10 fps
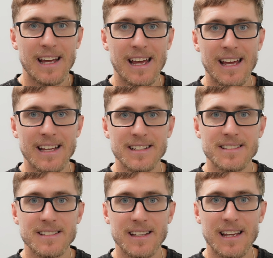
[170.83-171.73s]

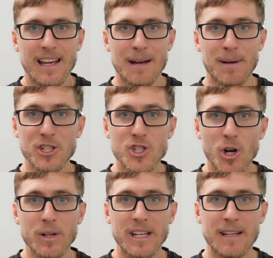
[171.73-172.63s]
And am I
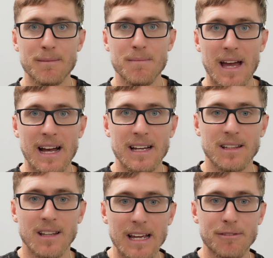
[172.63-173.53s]
showing him that
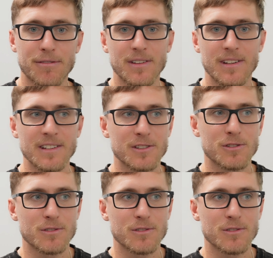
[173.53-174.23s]
life is